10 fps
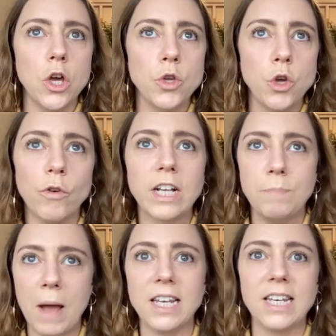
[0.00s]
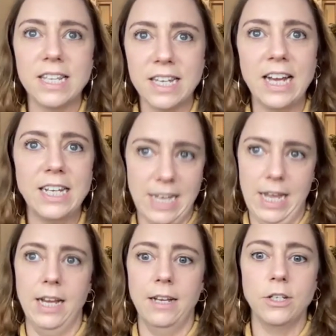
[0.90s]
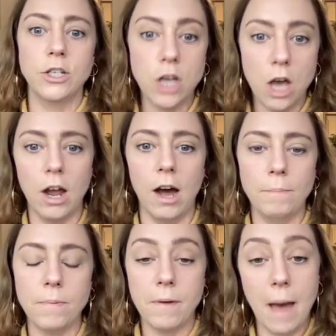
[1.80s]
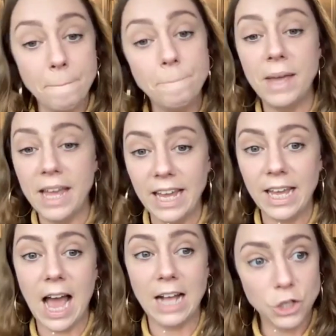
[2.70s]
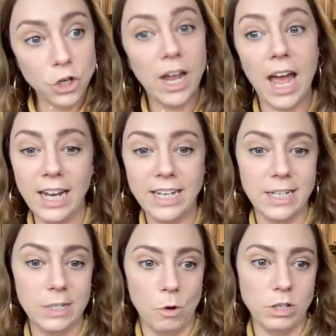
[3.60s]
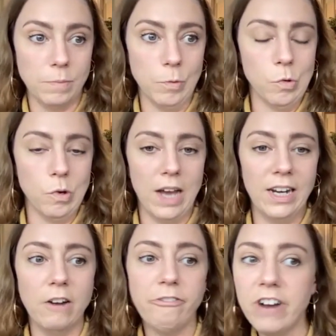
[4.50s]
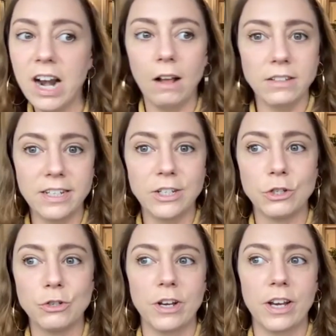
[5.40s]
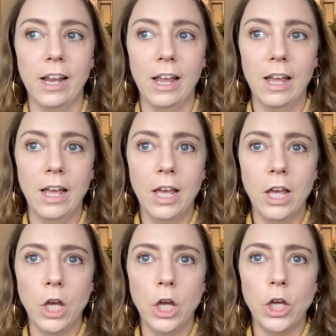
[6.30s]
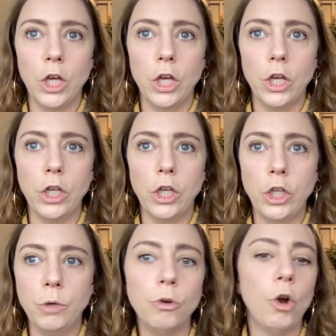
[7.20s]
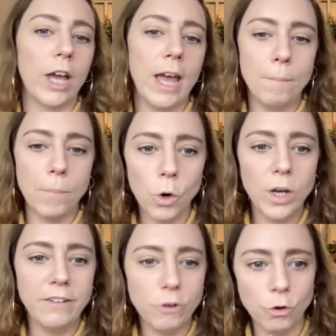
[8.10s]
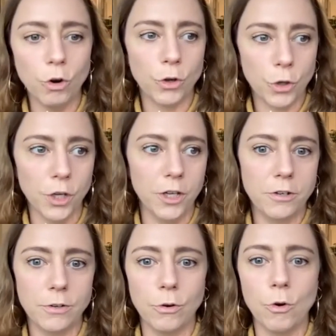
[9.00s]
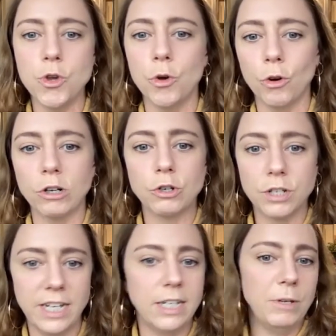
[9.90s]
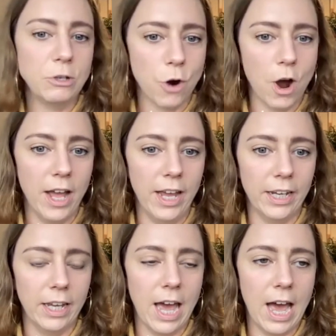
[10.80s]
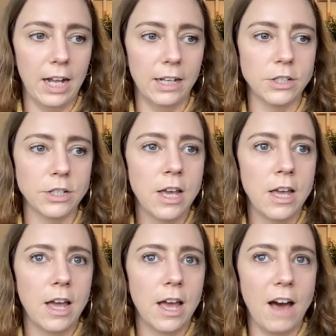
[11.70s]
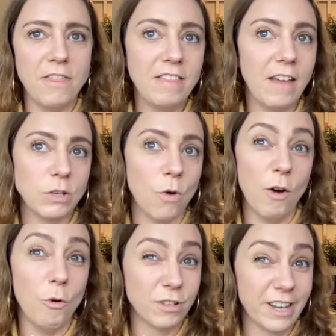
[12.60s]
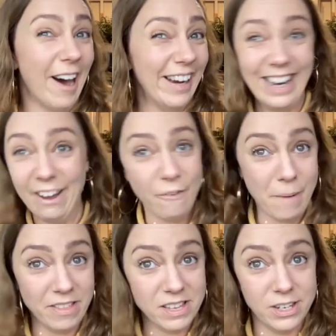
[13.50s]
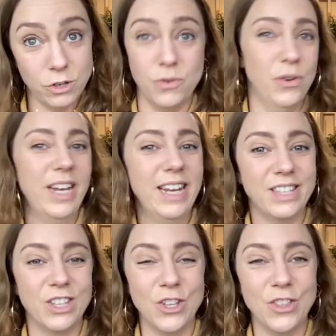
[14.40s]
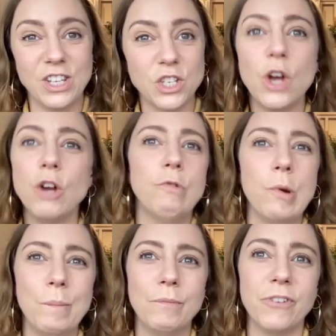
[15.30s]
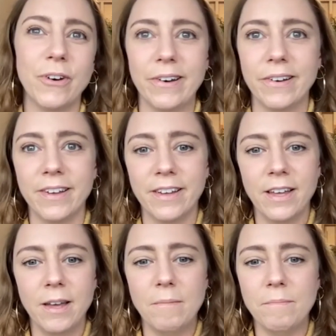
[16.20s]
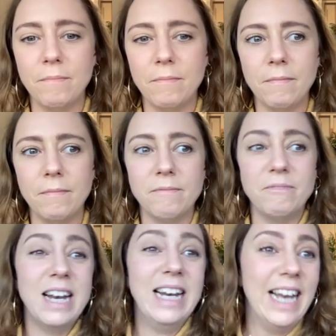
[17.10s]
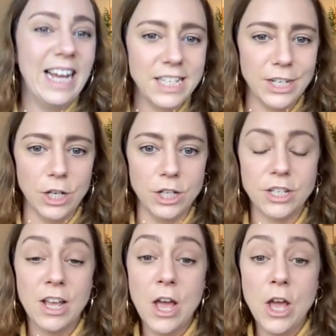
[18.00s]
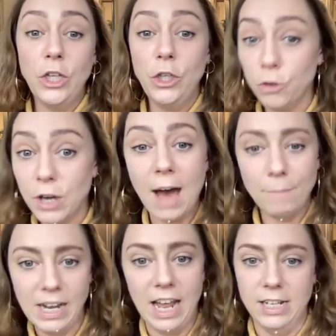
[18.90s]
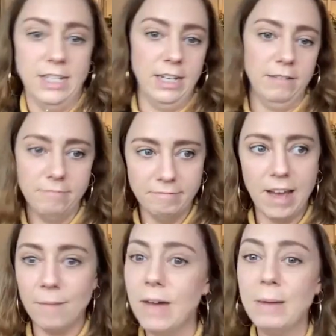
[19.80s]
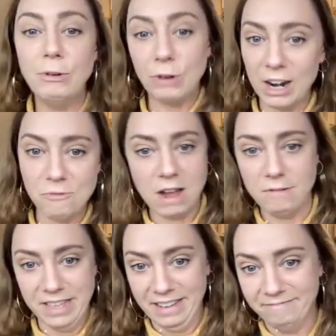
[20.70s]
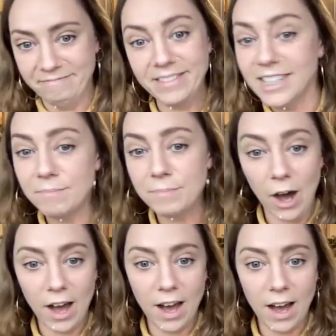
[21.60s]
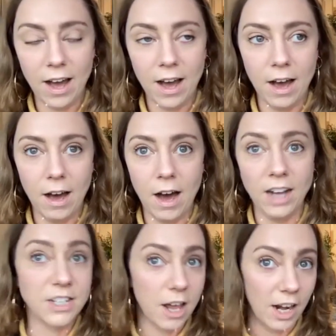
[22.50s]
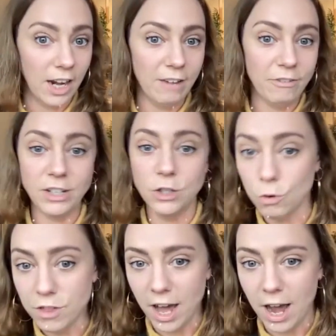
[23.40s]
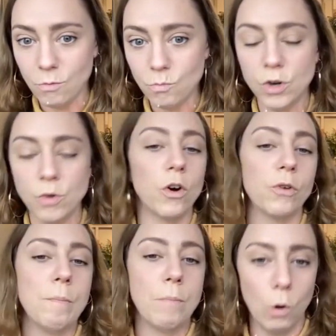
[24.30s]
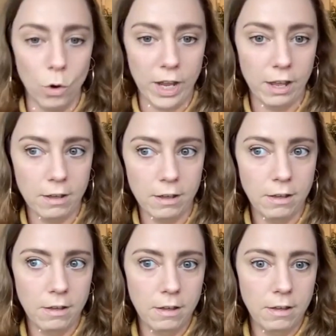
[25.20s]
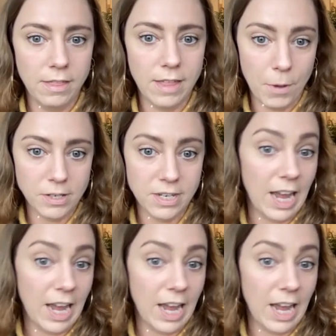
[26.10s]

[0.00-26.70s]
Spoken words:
you're expected as an AD to turn up and be as good at AD as possible. And in a freelance industry, you will not get employed if you're not good or you're not seen to be trying. And I think that's what I also kind of love about this industry is that there's no room for really laziness. You can be lazy and maybe you'll get away with it. But I certainly, if I saw that, wouldn't want to employ that person